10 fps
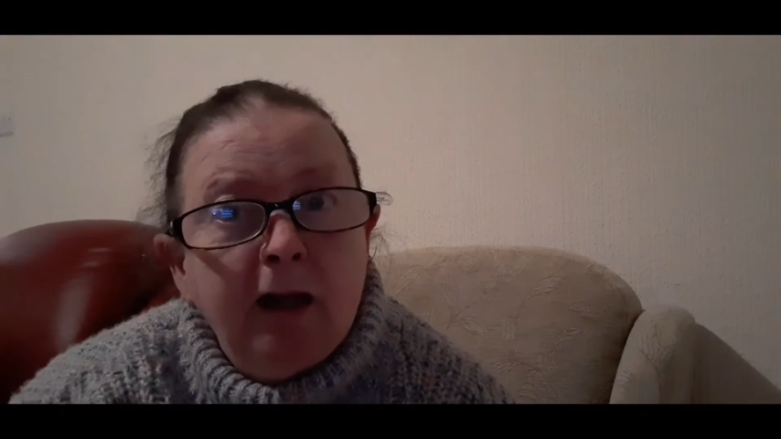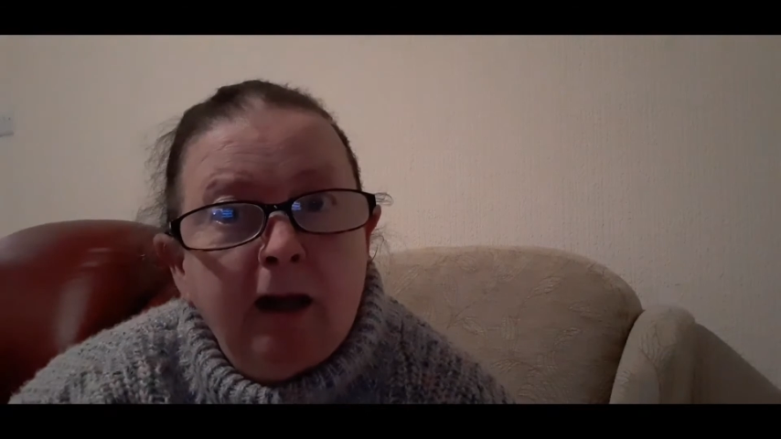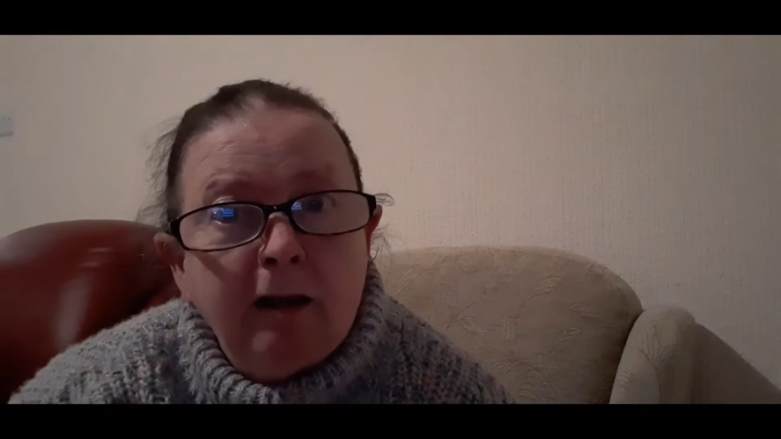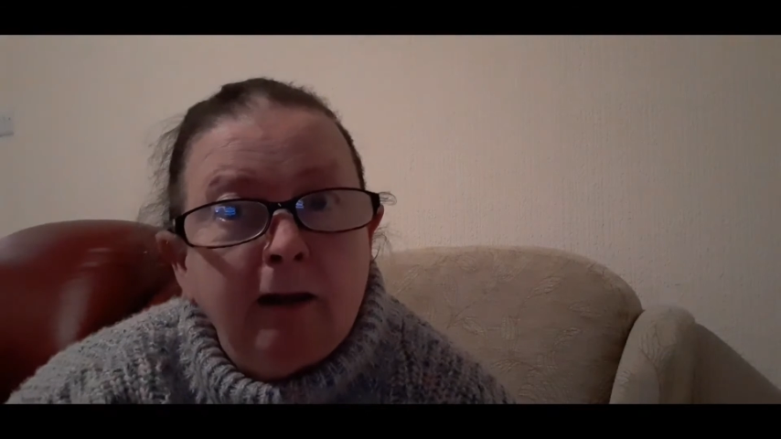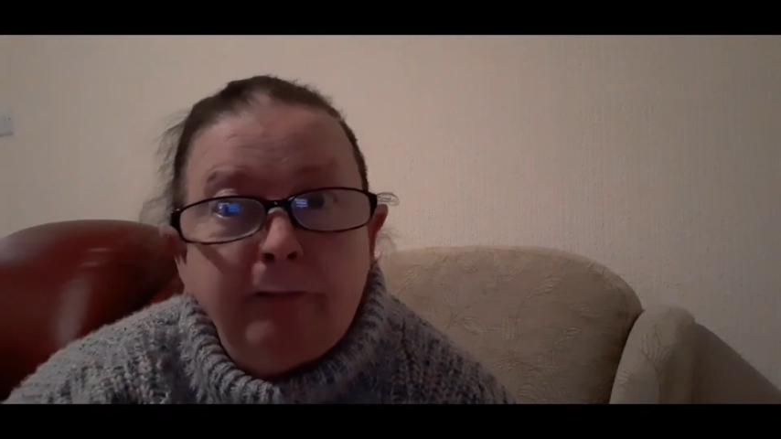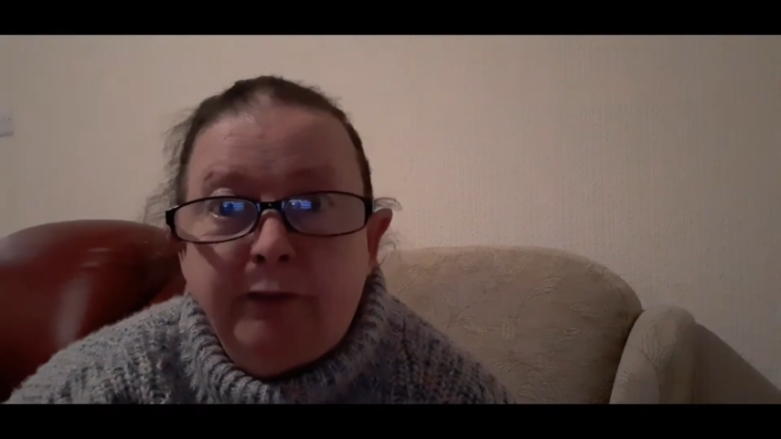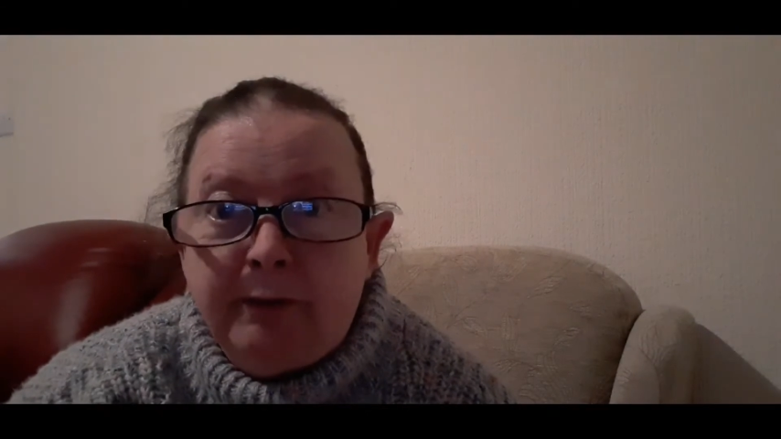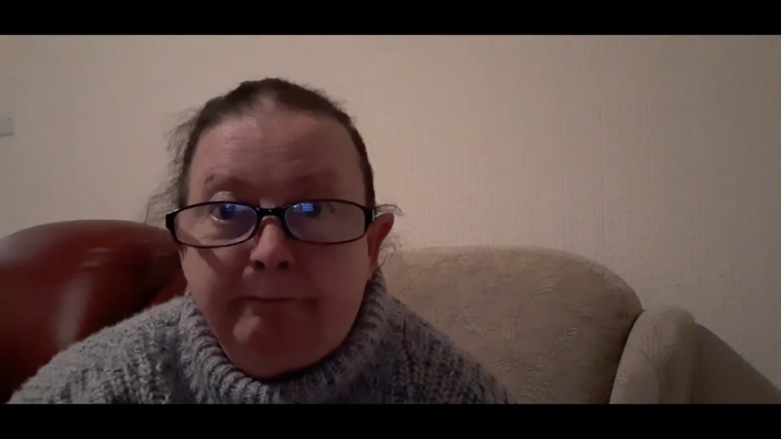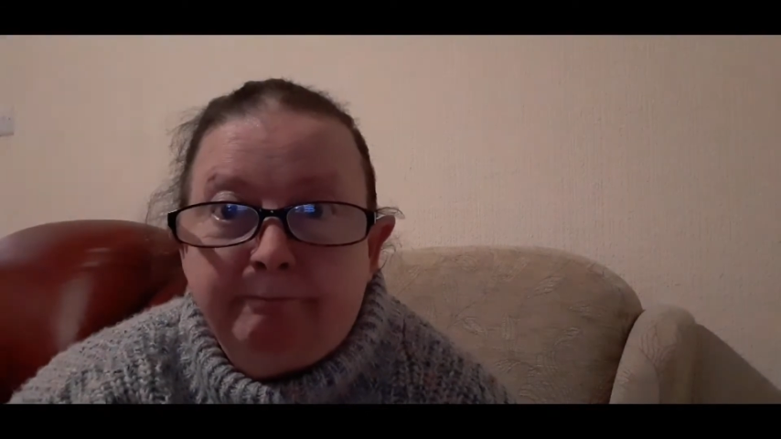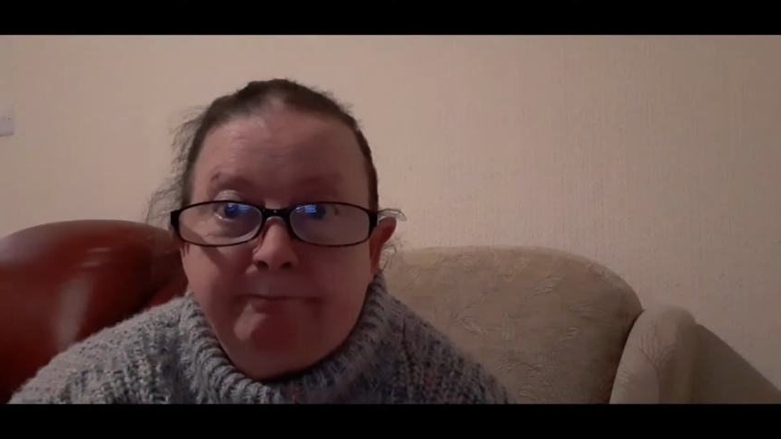I loved
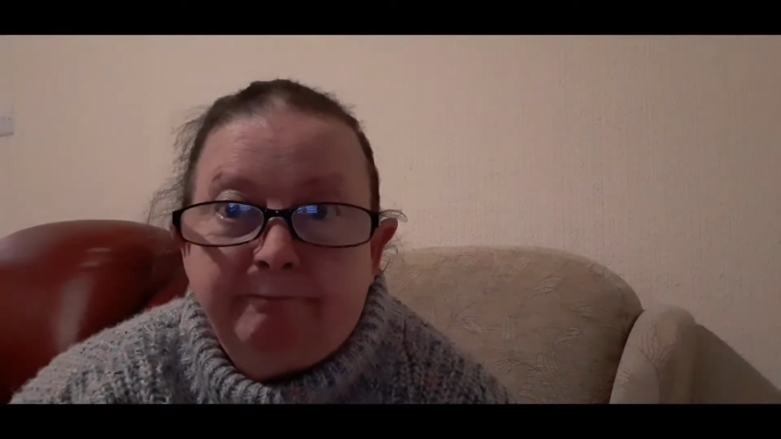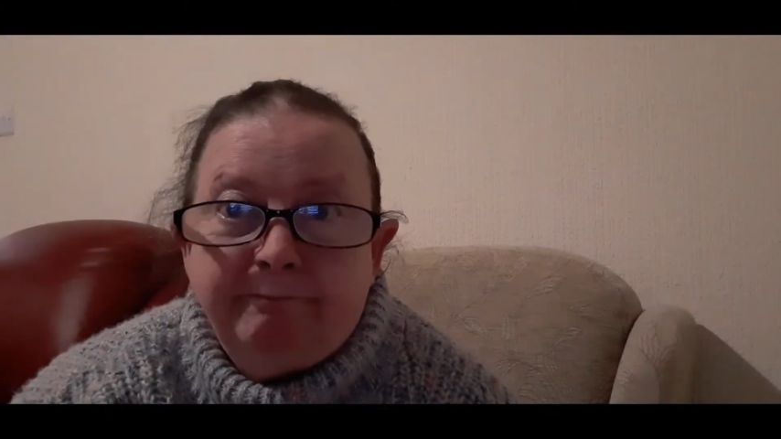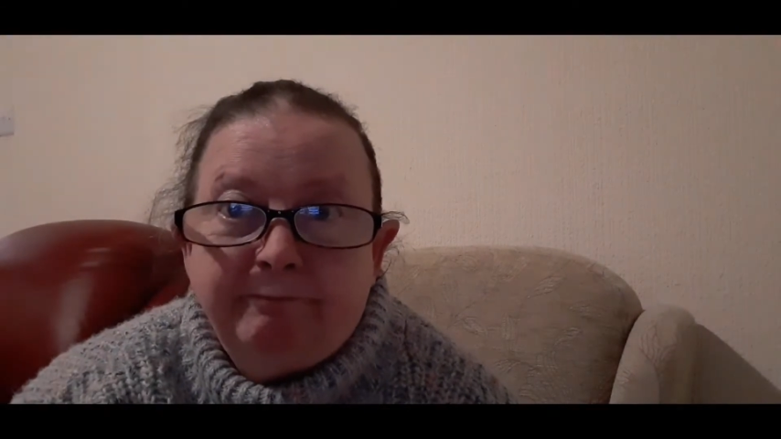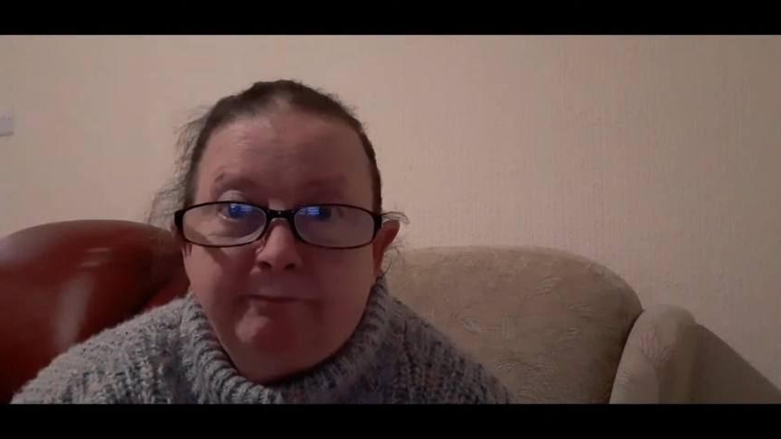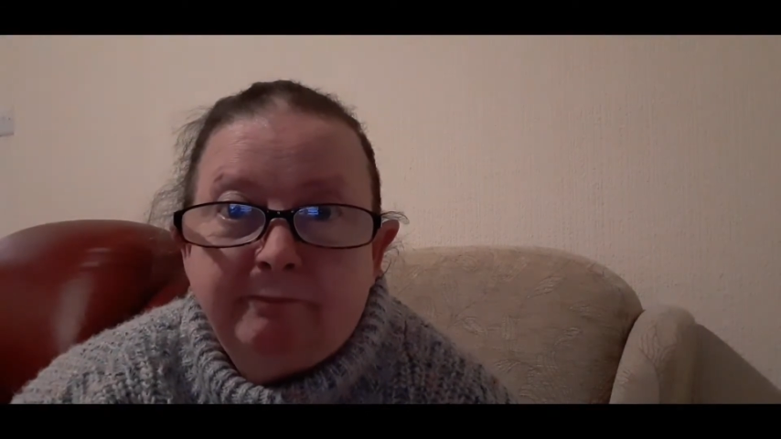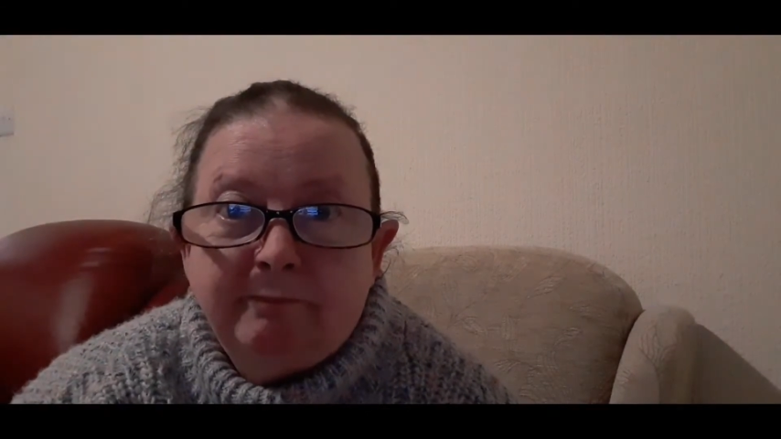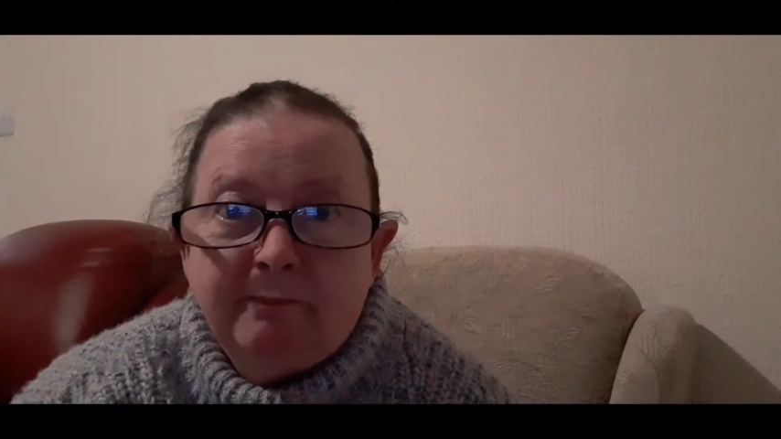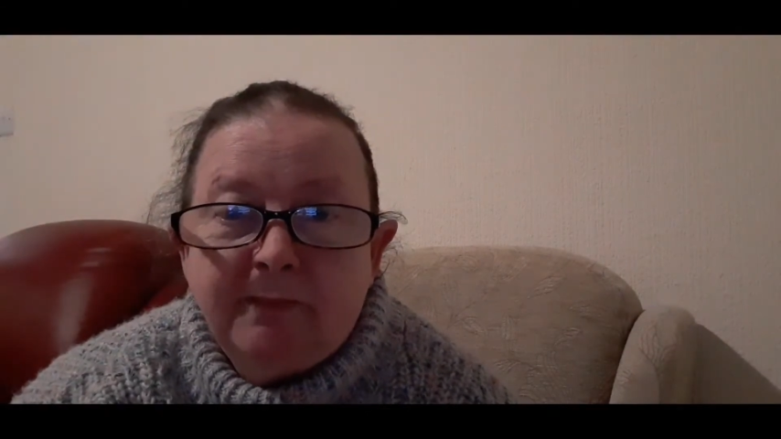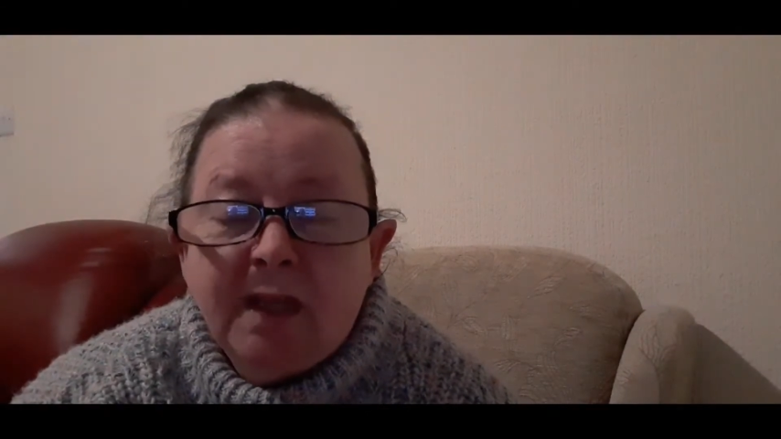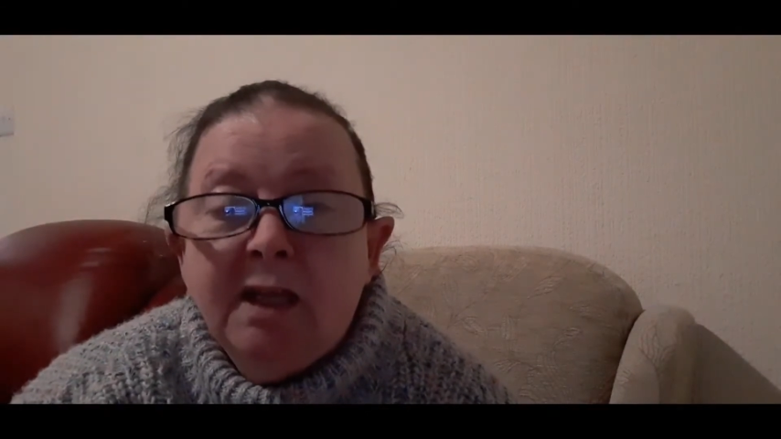it.
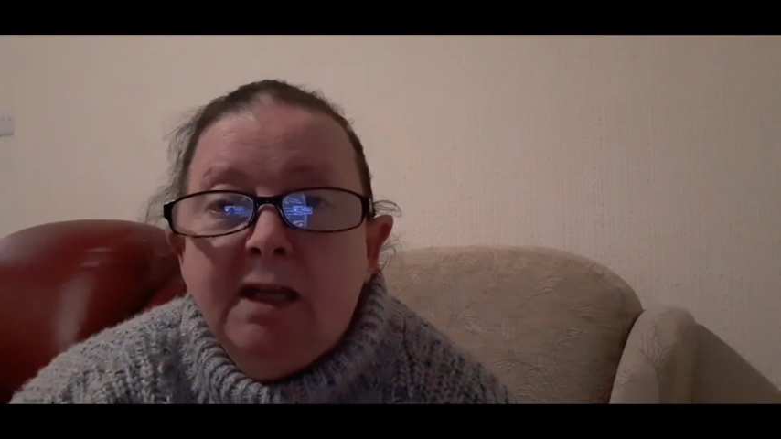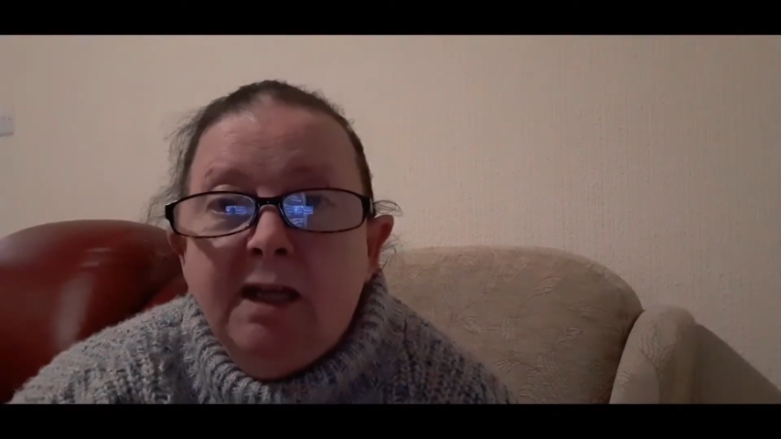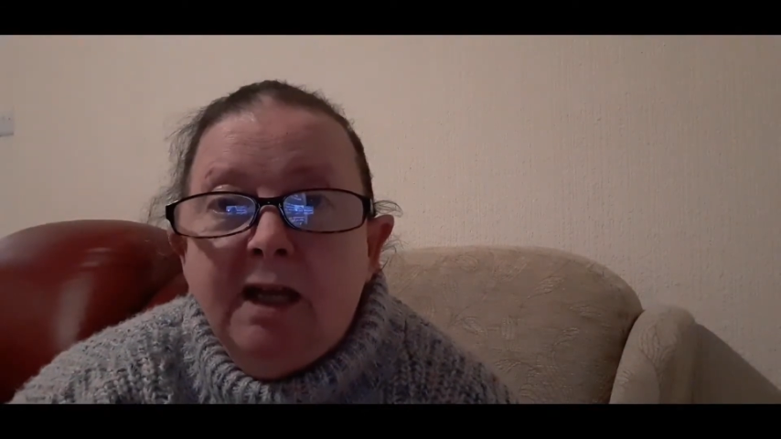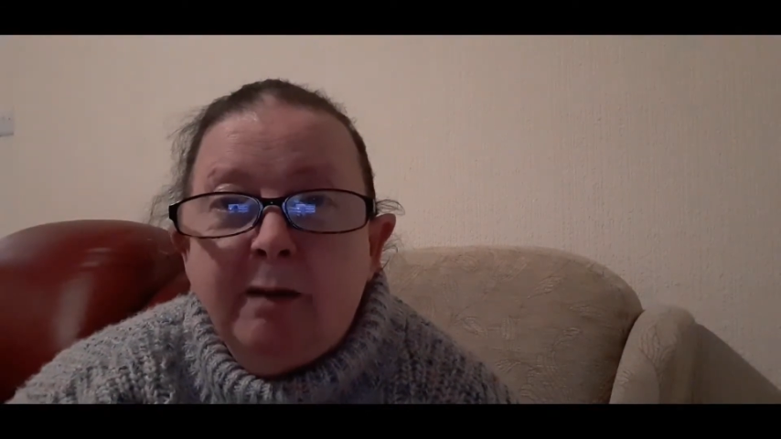I